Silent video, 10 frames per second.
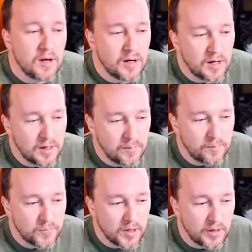
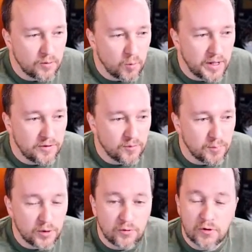And the reds and
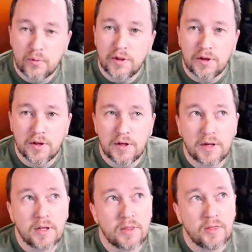blues look really good.